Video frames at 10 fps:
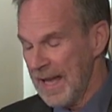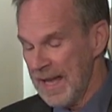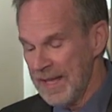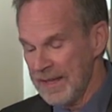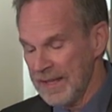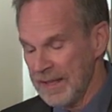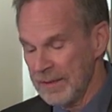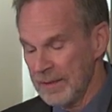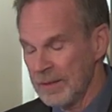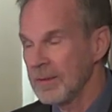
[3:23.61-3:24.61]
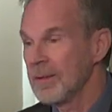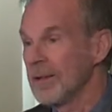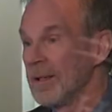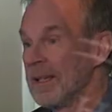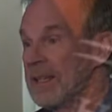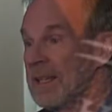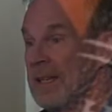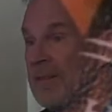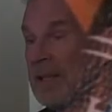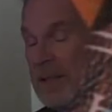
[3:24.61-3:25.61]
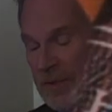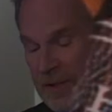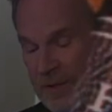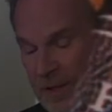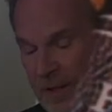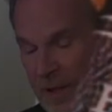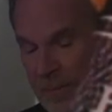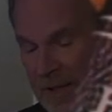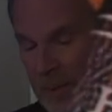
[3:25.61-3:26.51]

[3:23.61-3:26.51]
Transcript: And then in the evening at six o'clock p m